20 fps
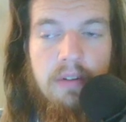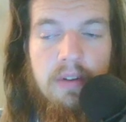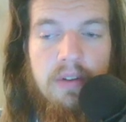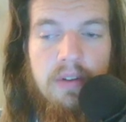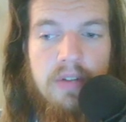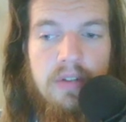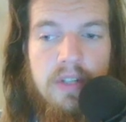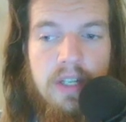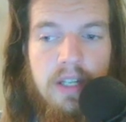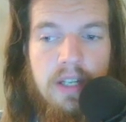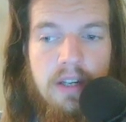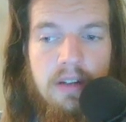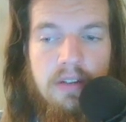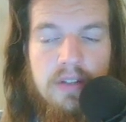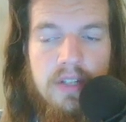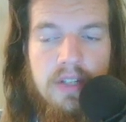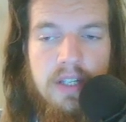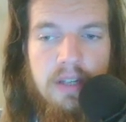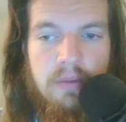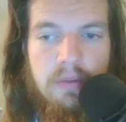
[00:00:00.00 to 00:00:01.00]

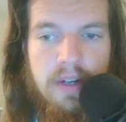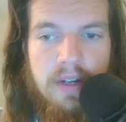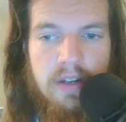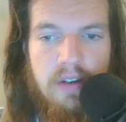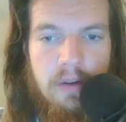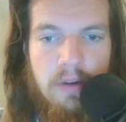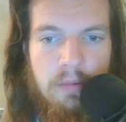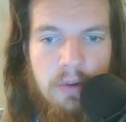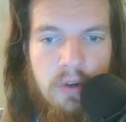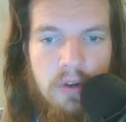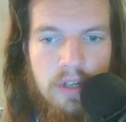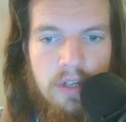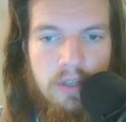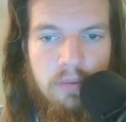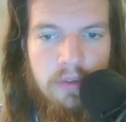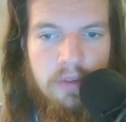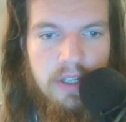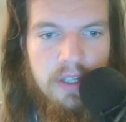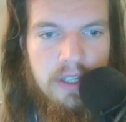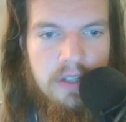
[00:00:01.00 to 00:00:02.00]
see where I'm going
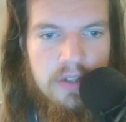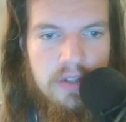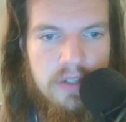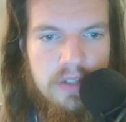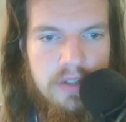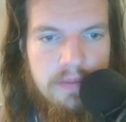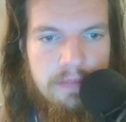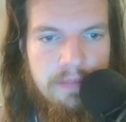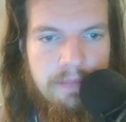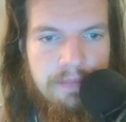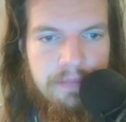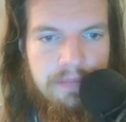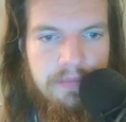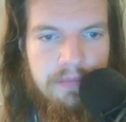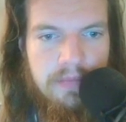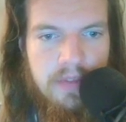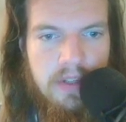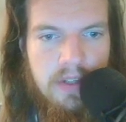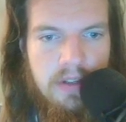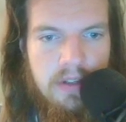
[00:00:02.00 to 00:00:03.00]
with this.
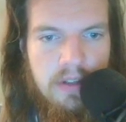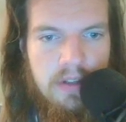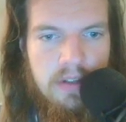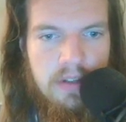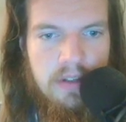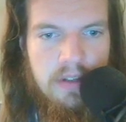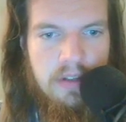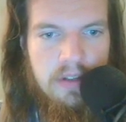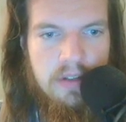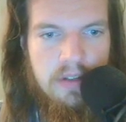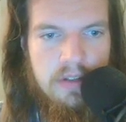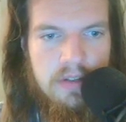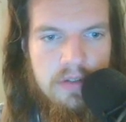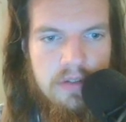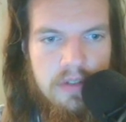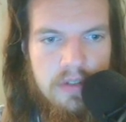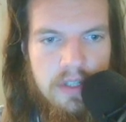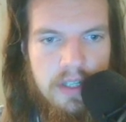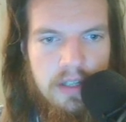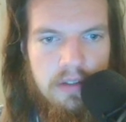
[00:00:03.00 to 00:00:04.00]

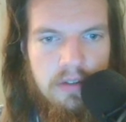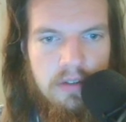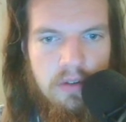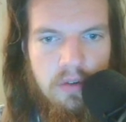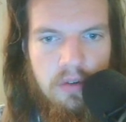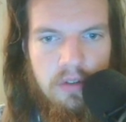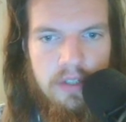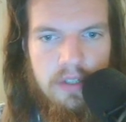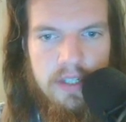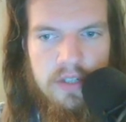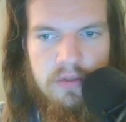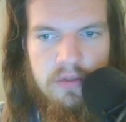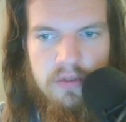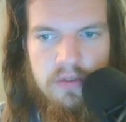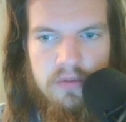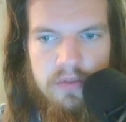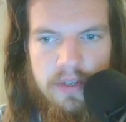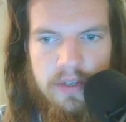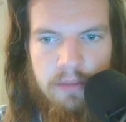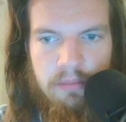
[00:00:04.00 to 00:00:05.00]
So yeah, all this
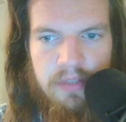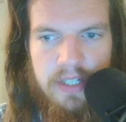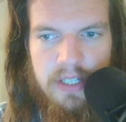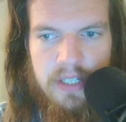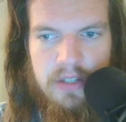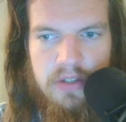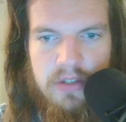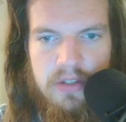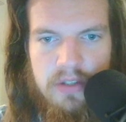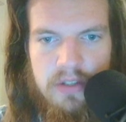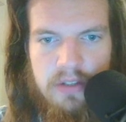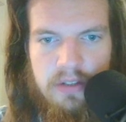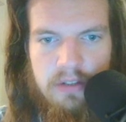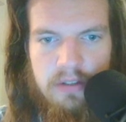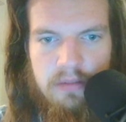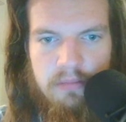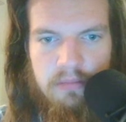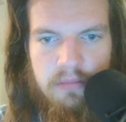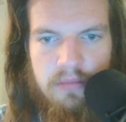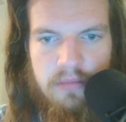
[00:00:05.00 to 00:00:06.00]
was red bricks.
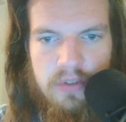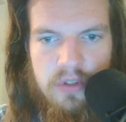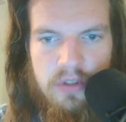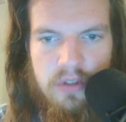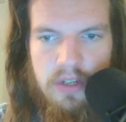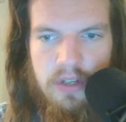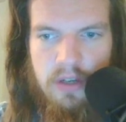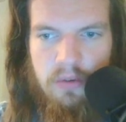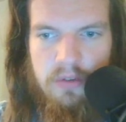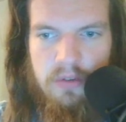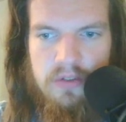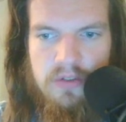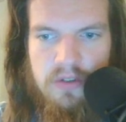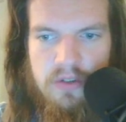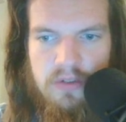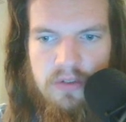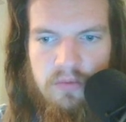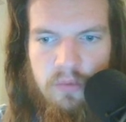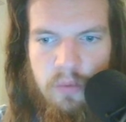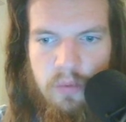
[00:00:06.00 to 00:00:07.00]
Now it's
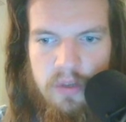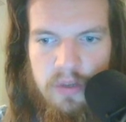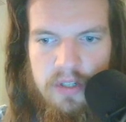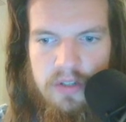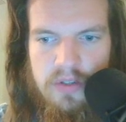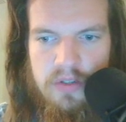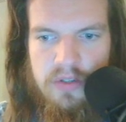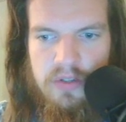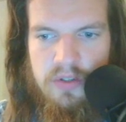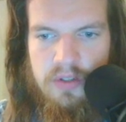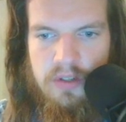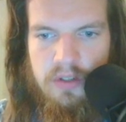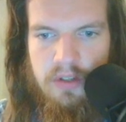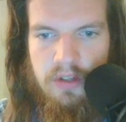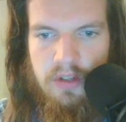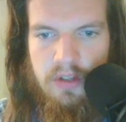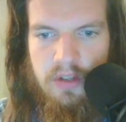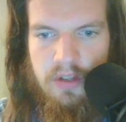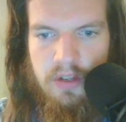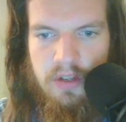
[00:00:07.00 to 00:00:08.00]
just ruins.
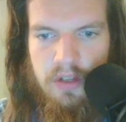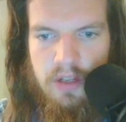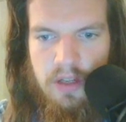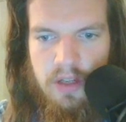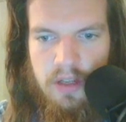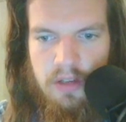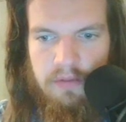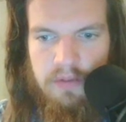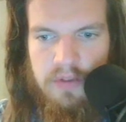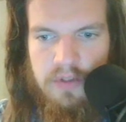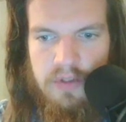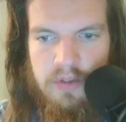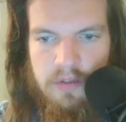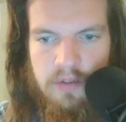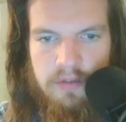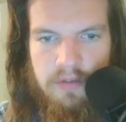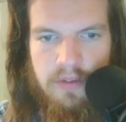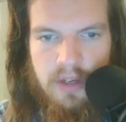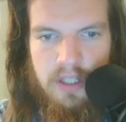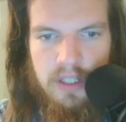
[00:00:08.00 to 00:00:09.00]
And for
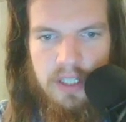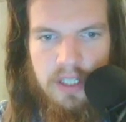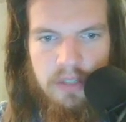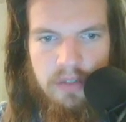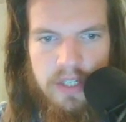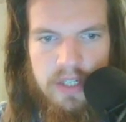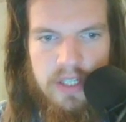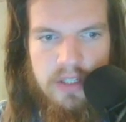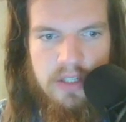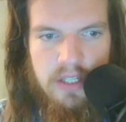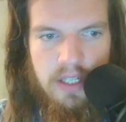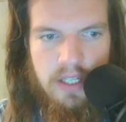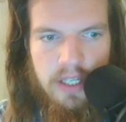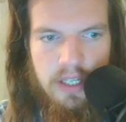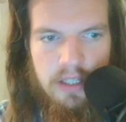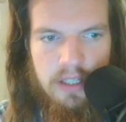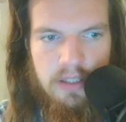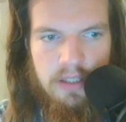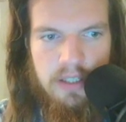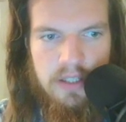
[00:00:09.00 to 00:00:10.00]
some fucking reason
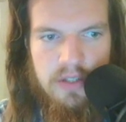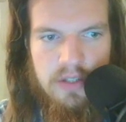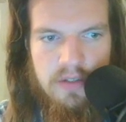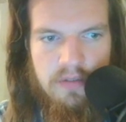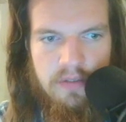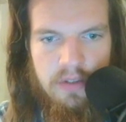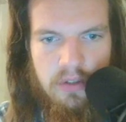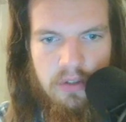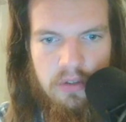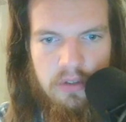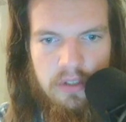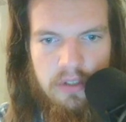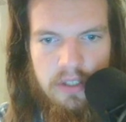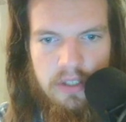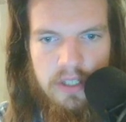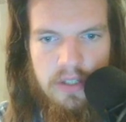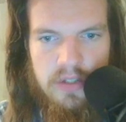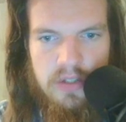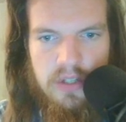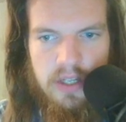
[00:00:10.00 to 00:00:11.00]
again, this floor
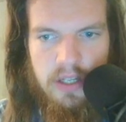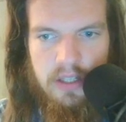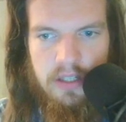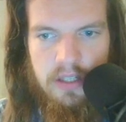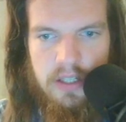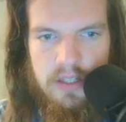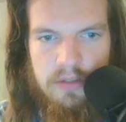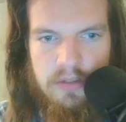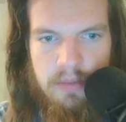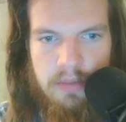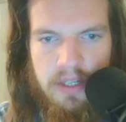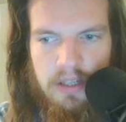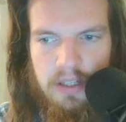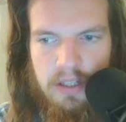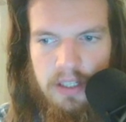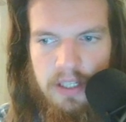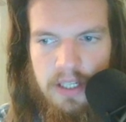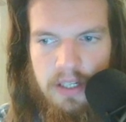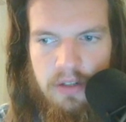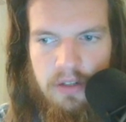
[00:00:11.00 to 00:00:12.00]
inside this
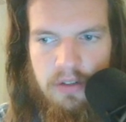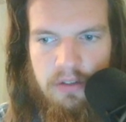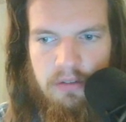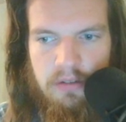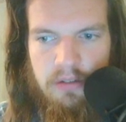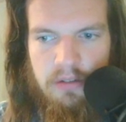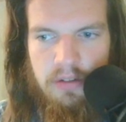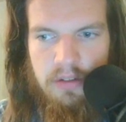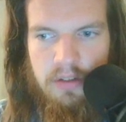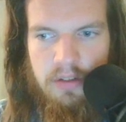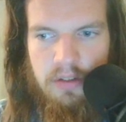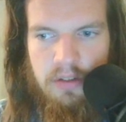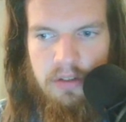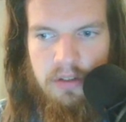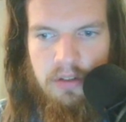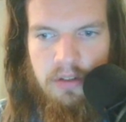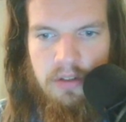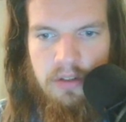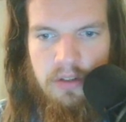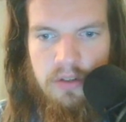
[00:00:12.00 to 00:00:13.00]
building here
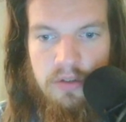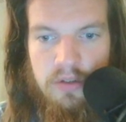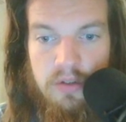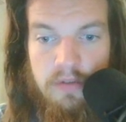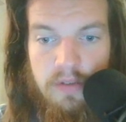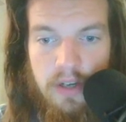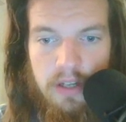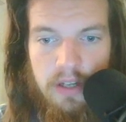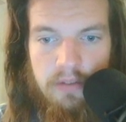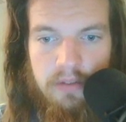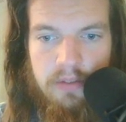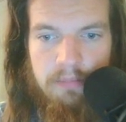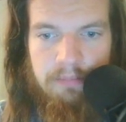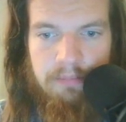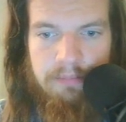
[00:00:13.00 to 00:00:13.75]
survived.